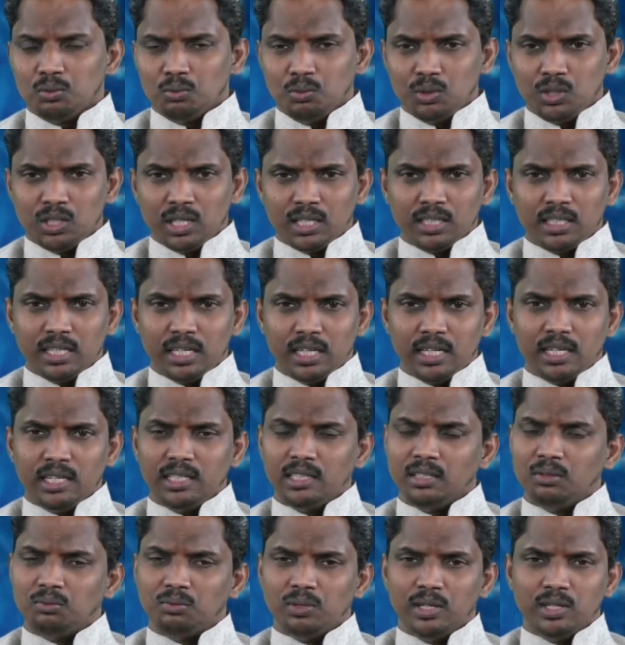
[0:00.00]
which are there in
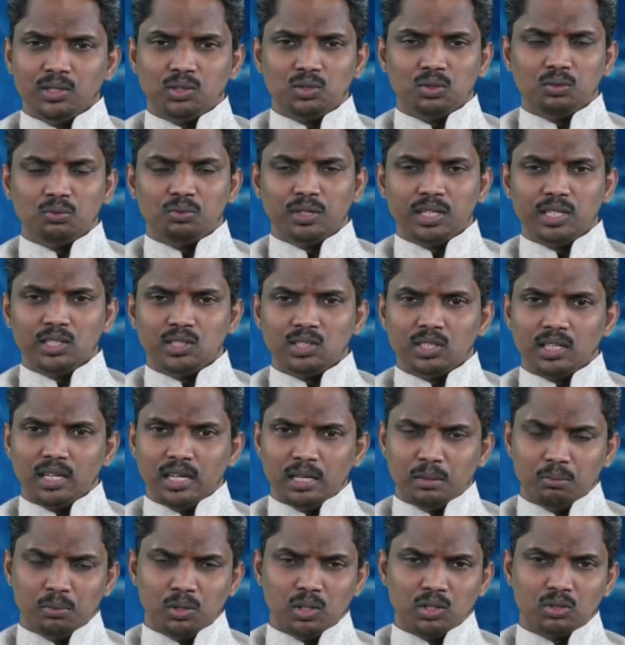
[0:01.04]
the face-to-face
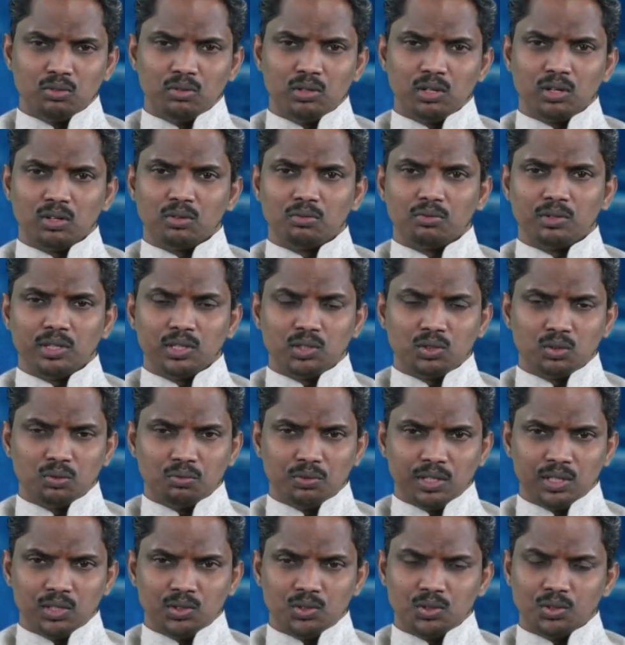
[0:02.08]
atmosphere or
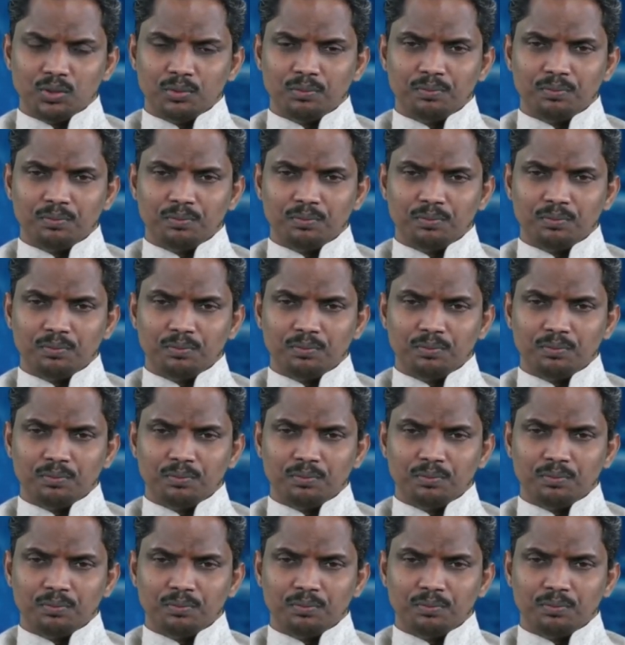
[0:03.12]
face-to-face